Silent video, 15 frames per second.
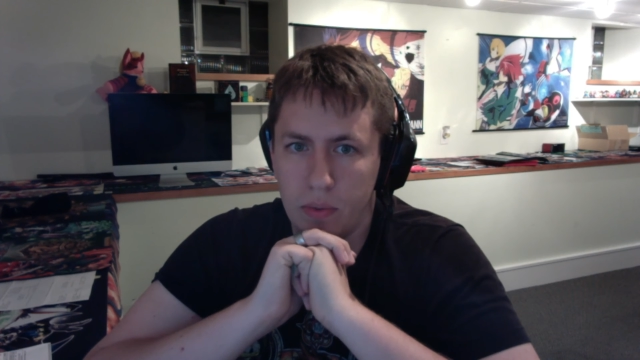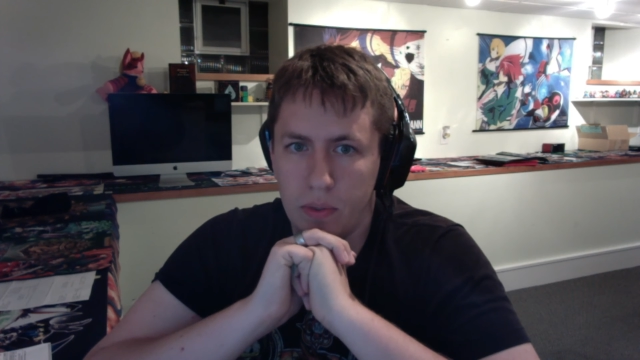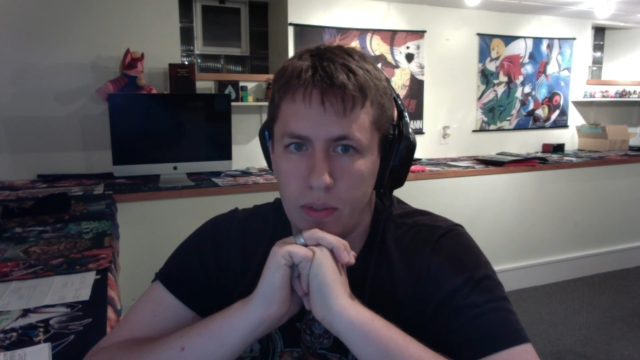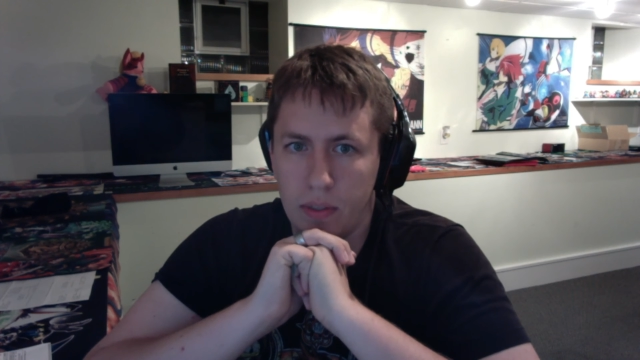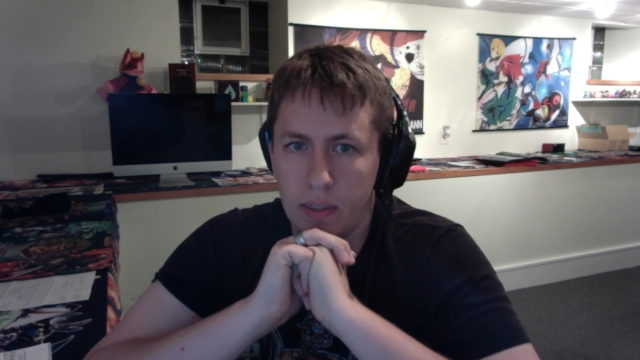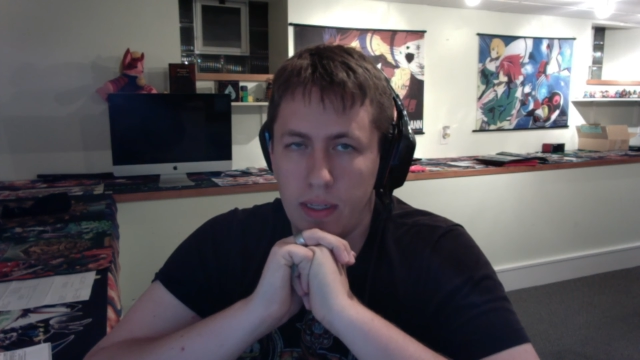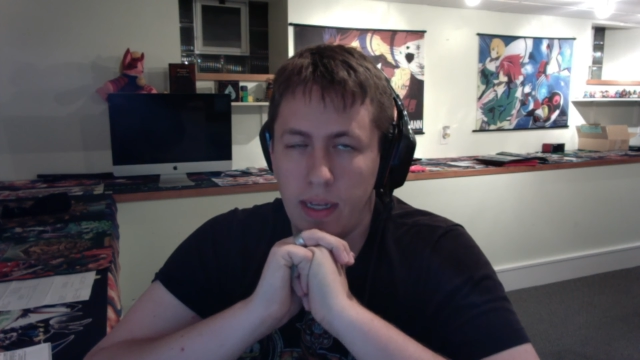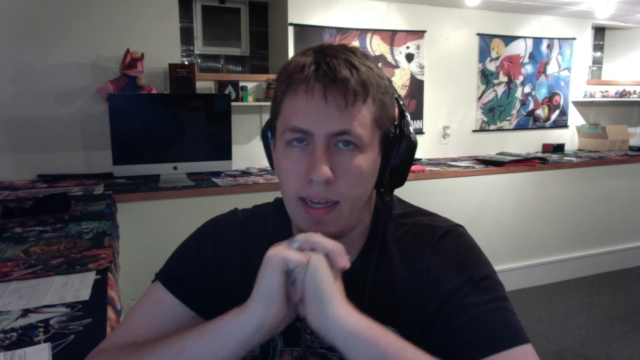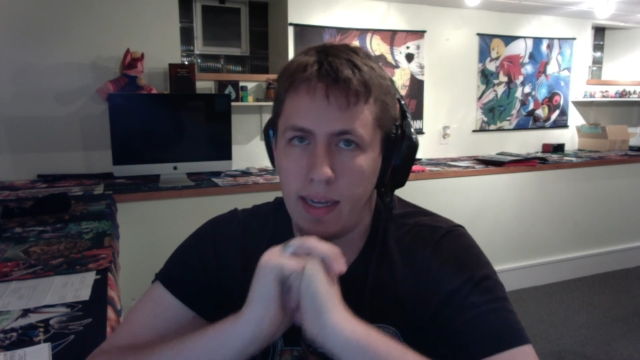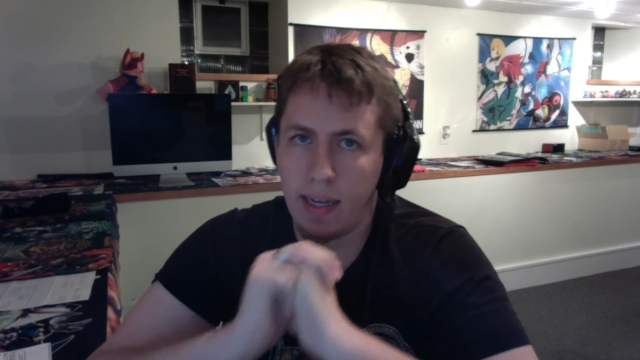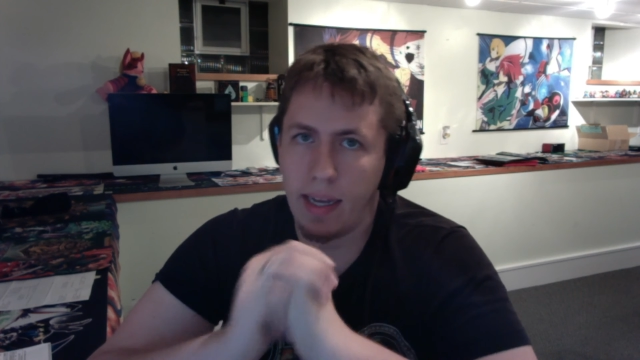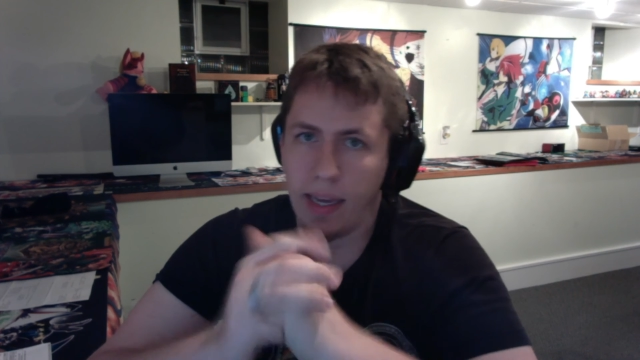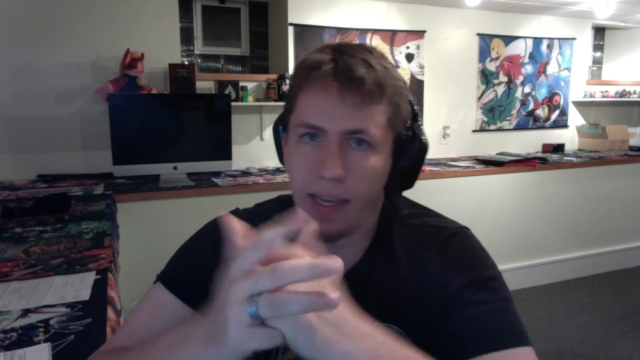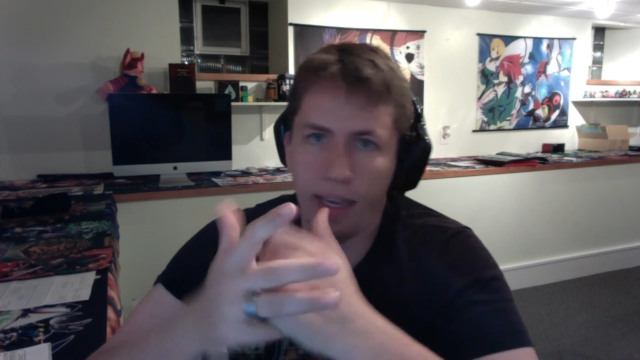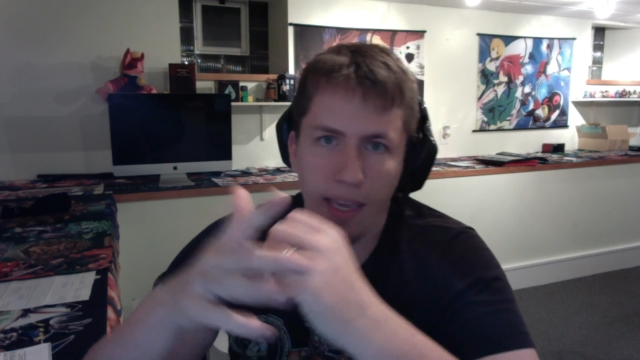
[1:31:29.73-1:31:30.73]
I can't
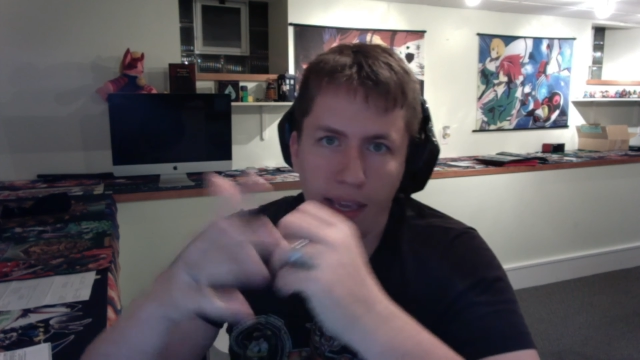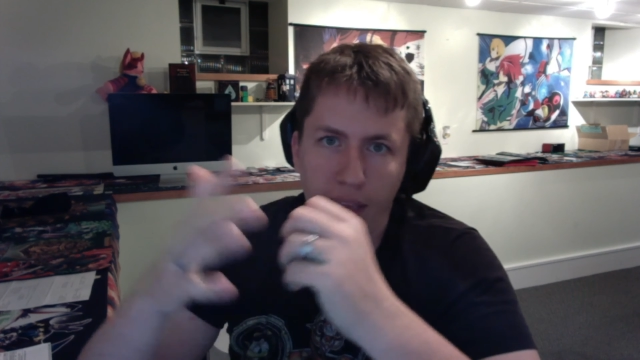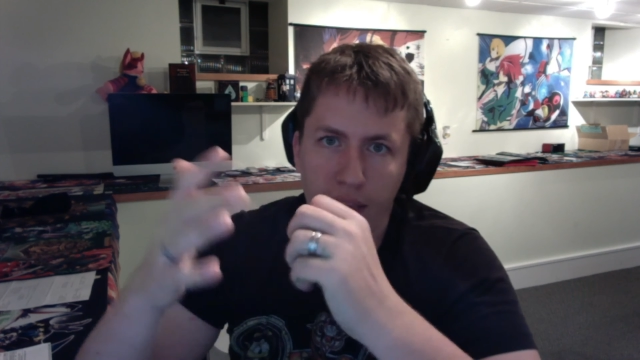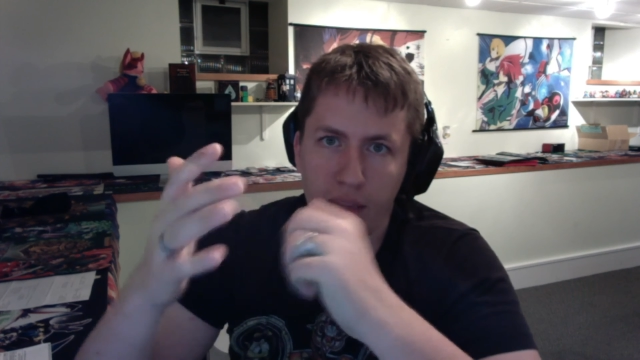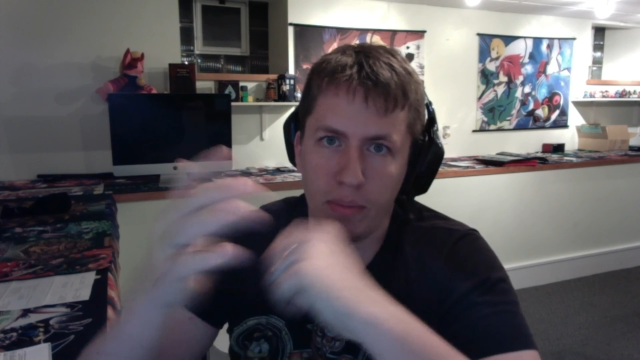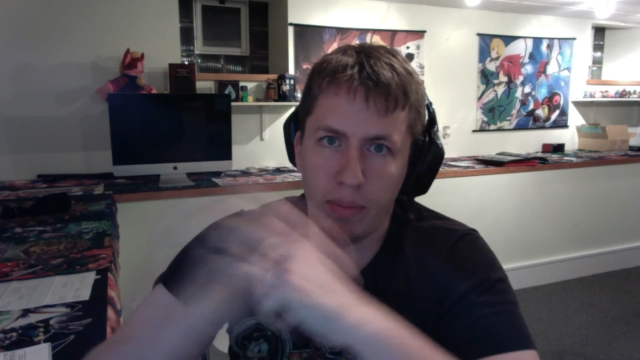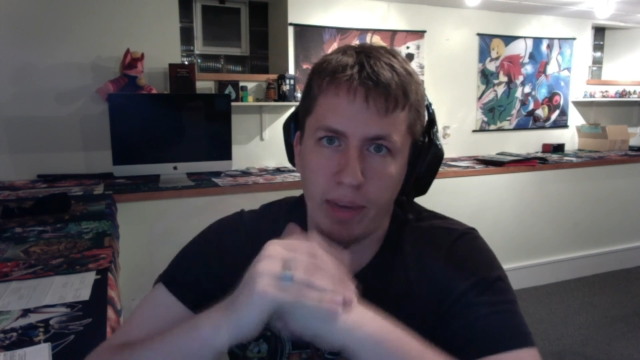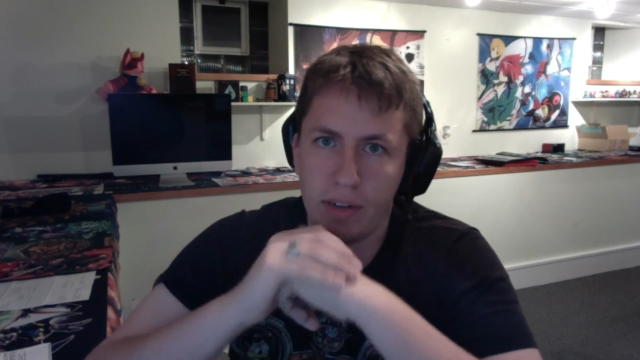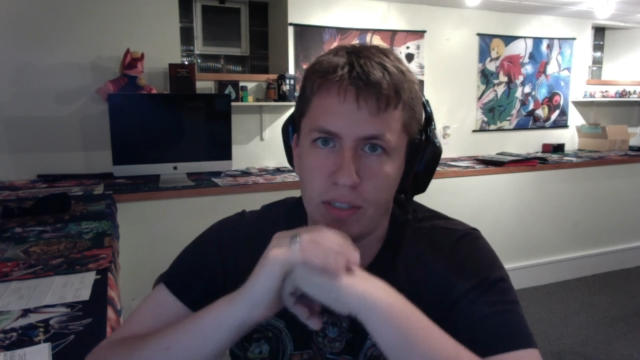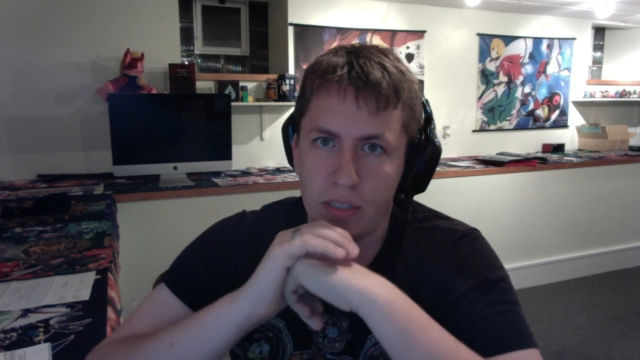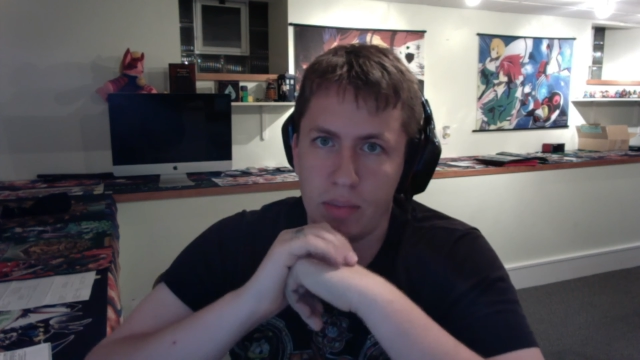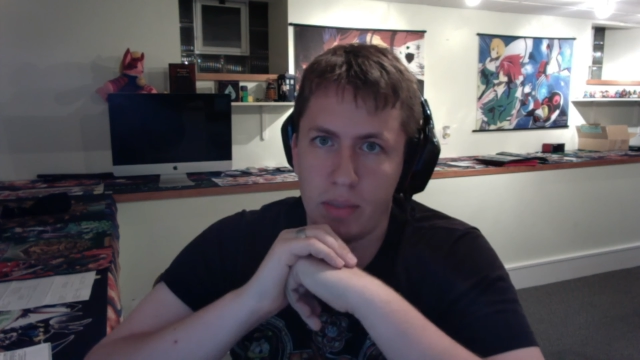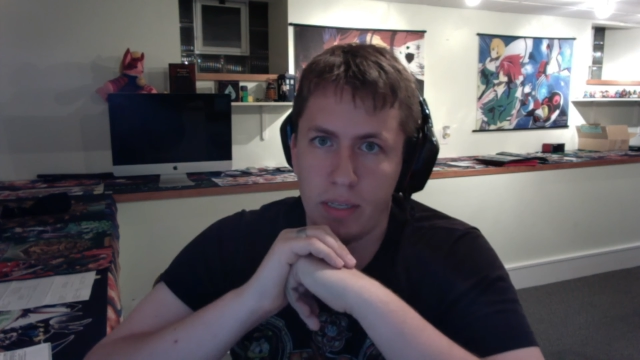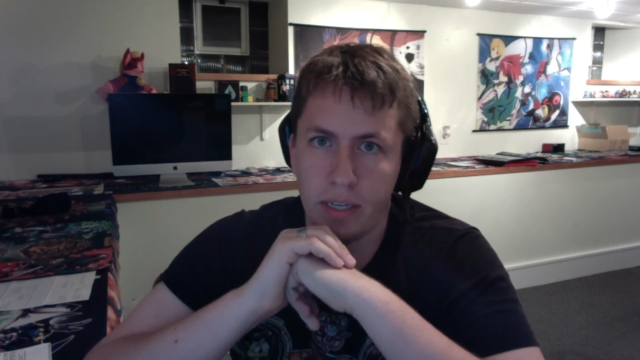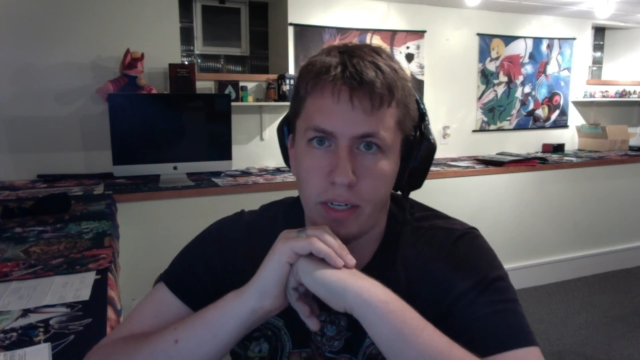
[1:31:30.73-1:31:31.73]
get the Battle Simulator to
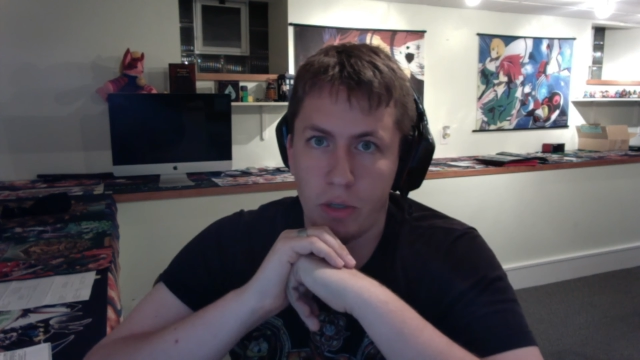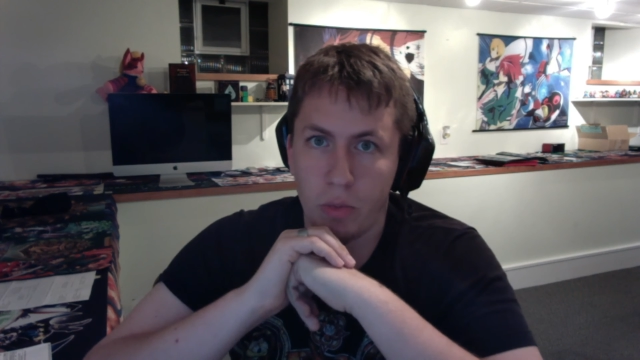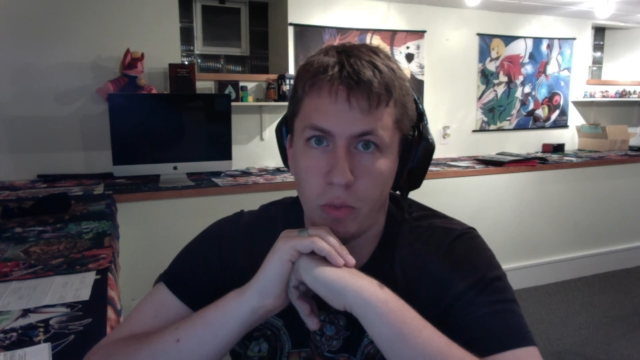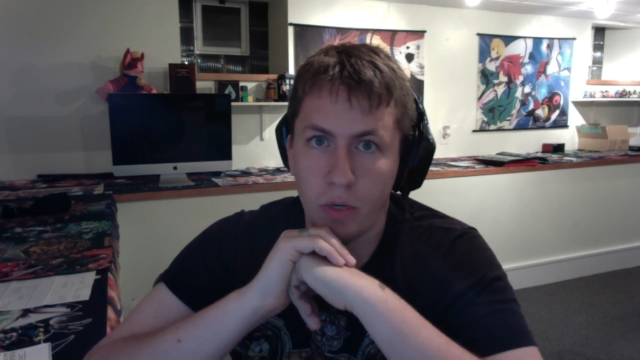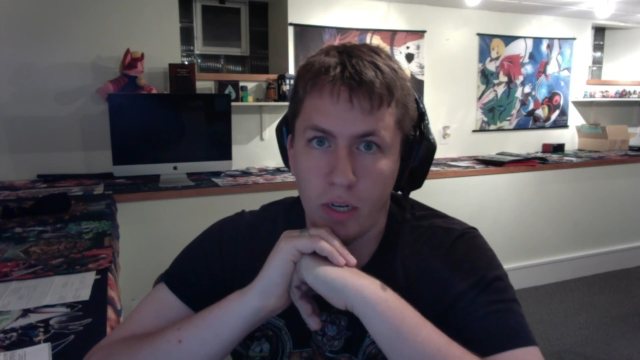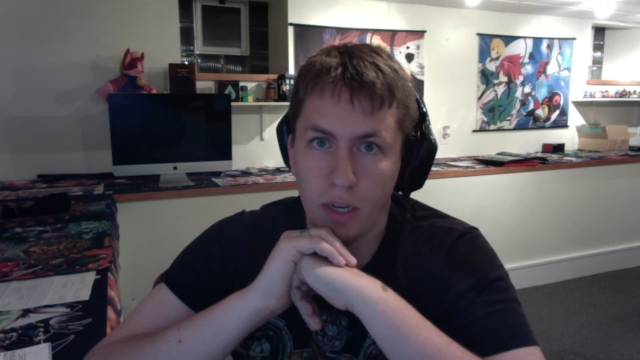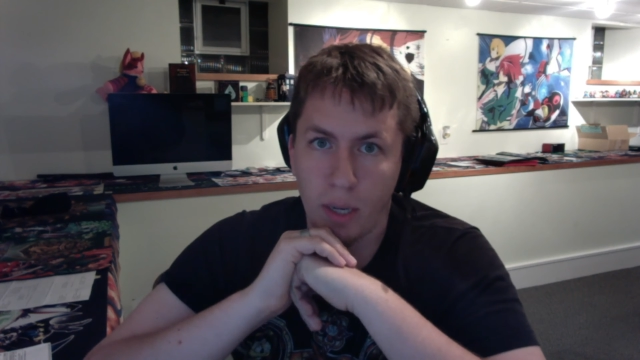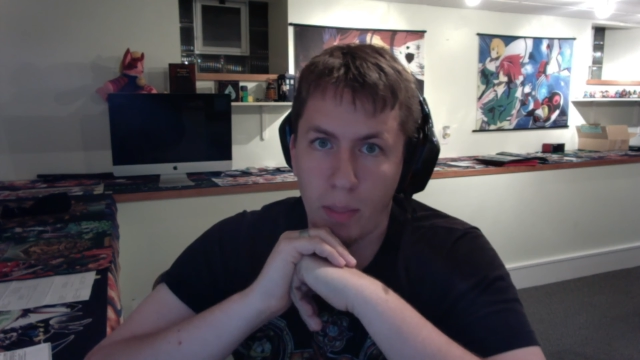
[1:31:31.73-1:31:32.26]
work on a Mac,